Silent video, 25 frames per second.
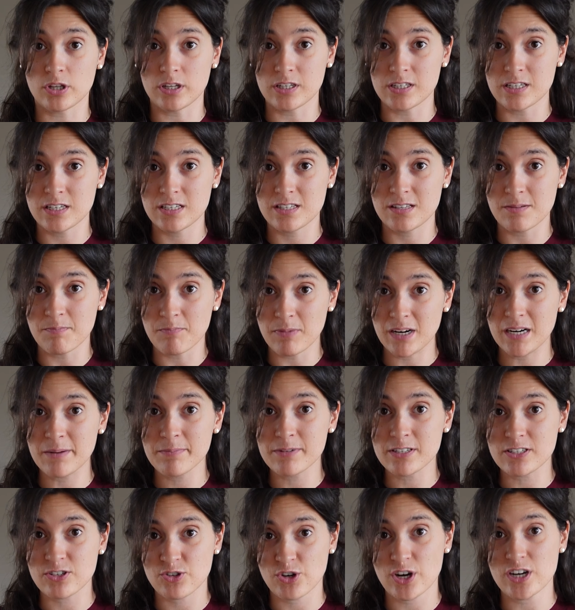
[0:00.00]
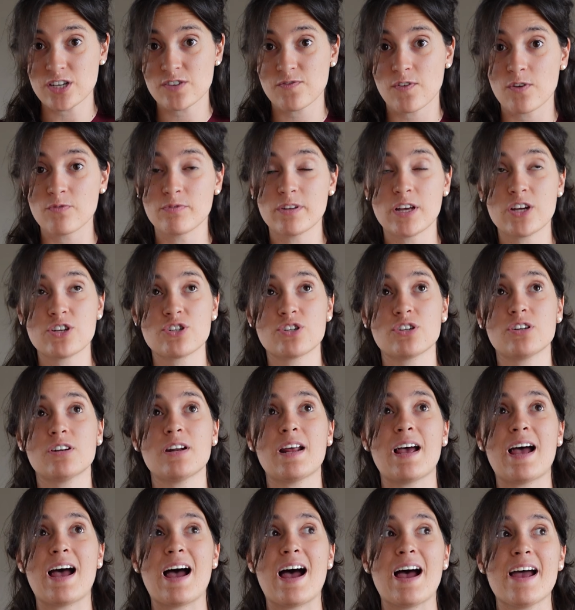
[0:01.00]
this is the minimal stretch foundation.
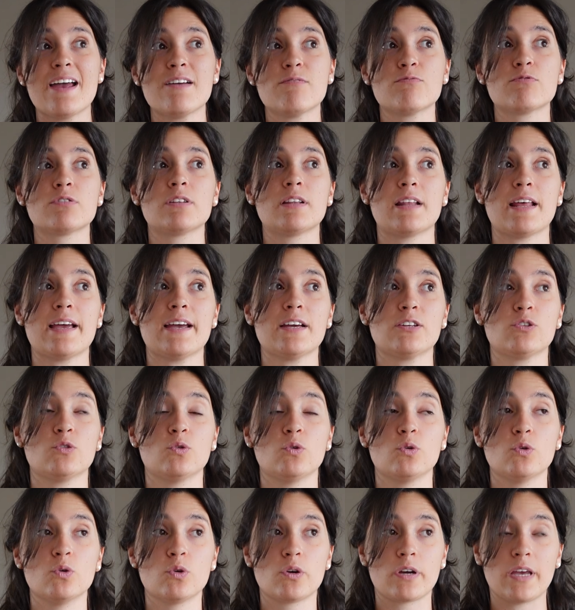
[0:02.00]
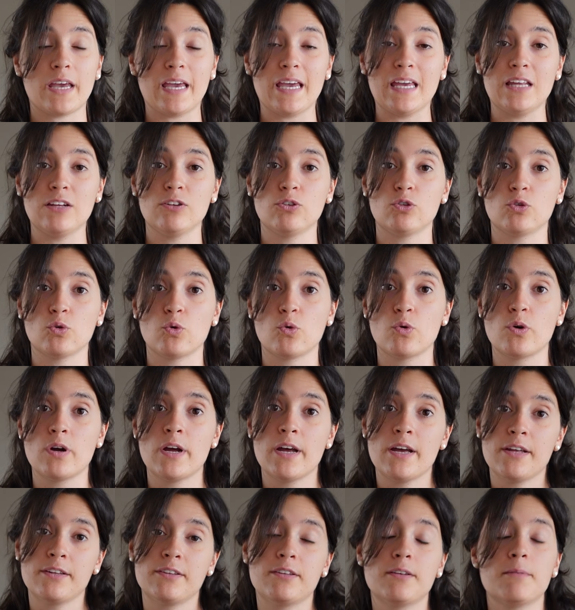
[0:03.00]
I would like to look into
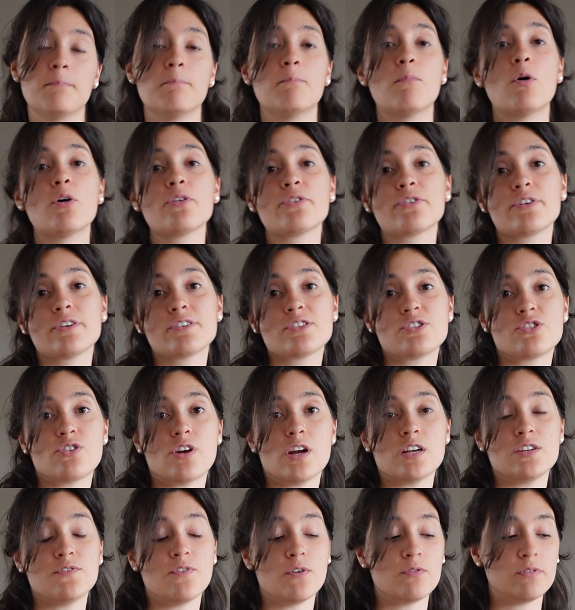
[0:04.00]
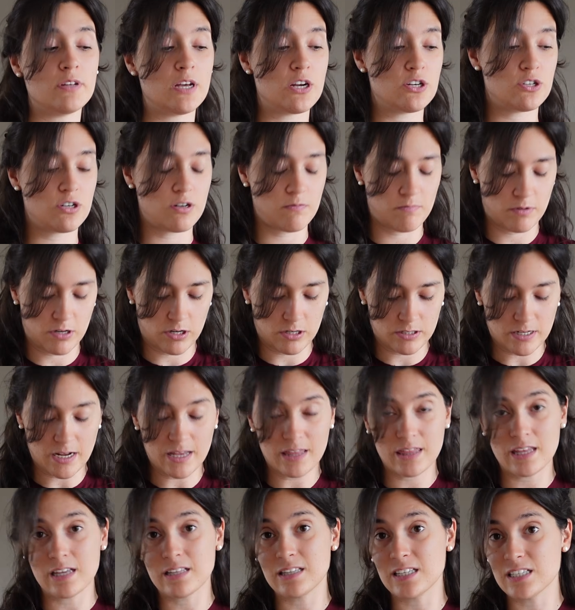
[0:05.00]
the moderate stretch foundation because I
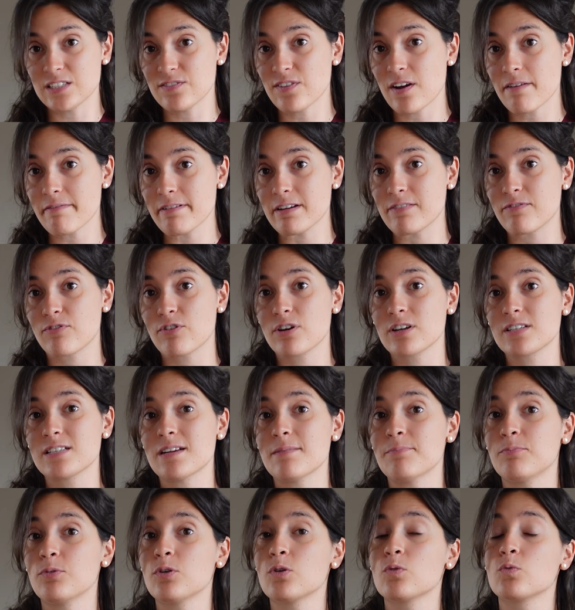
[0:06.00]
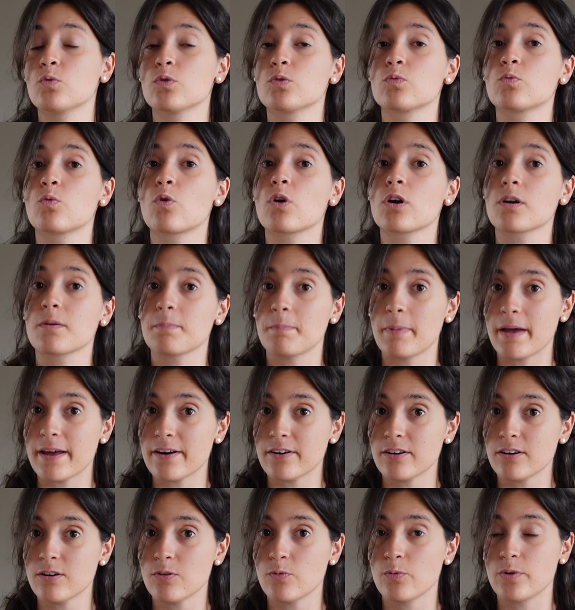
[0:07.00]
think this fabric, for example, would work
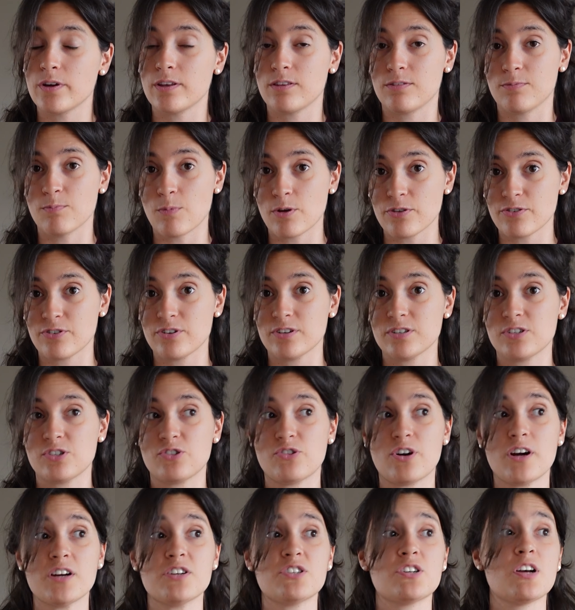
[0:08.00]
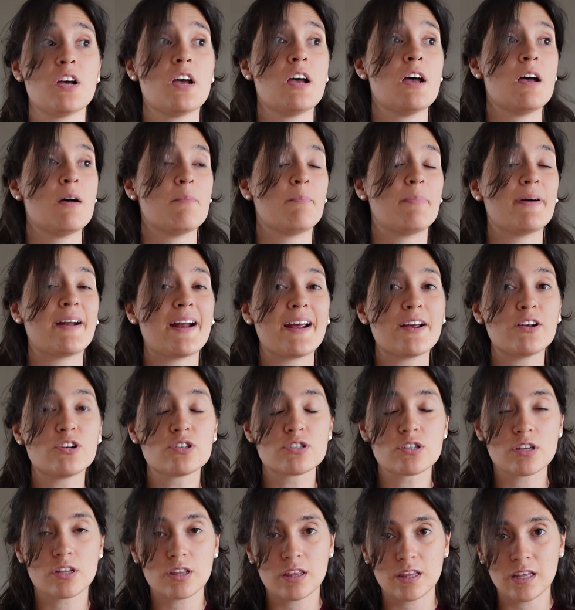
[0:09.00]
better with moderate stretch. But I
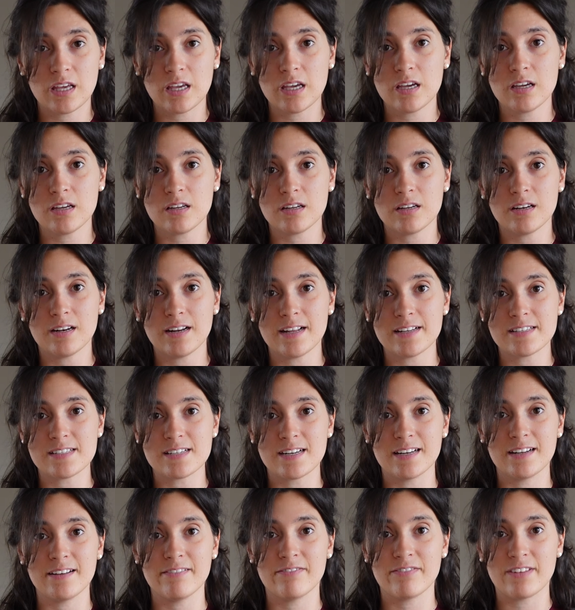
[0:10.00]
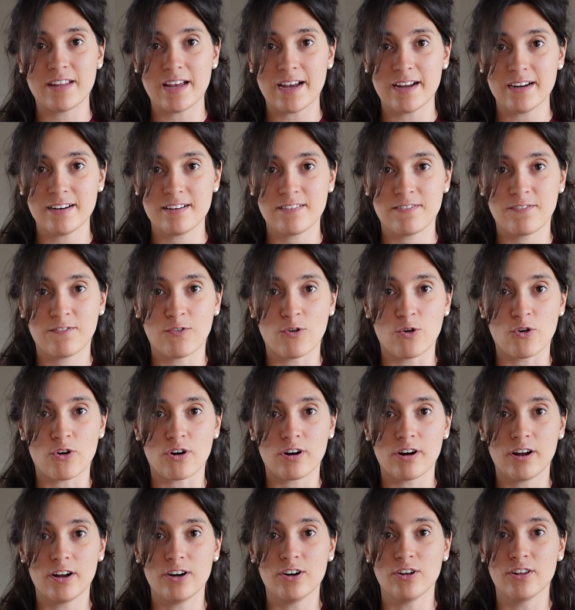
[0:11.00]
also think let's leave that
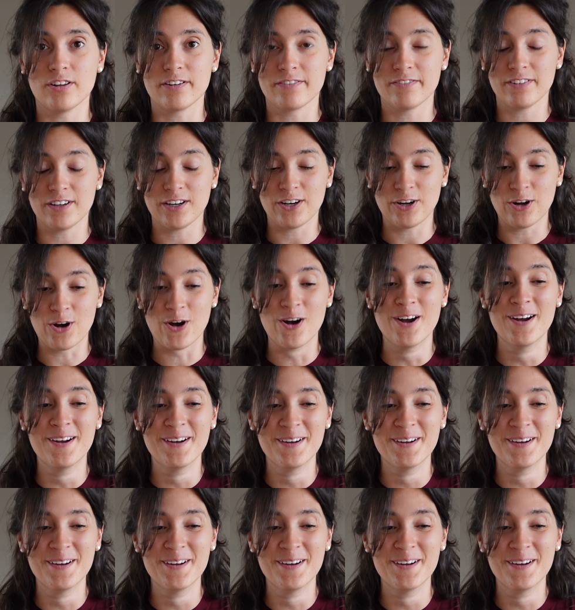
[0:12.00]
for another video.